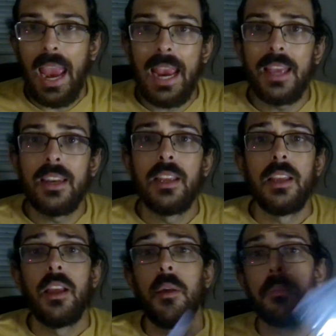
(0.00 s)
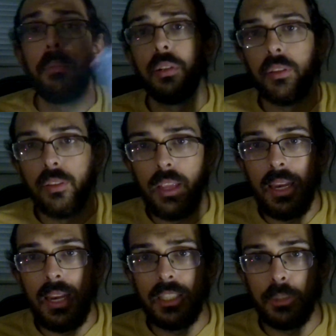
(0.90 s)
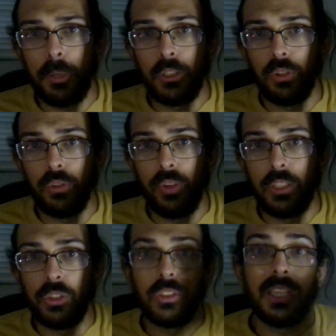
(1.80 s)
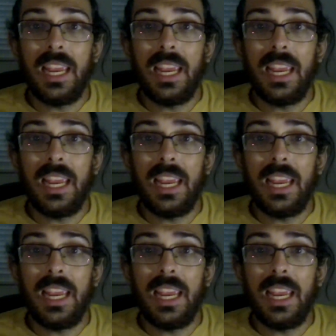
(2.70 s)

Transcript: and plenty of special features.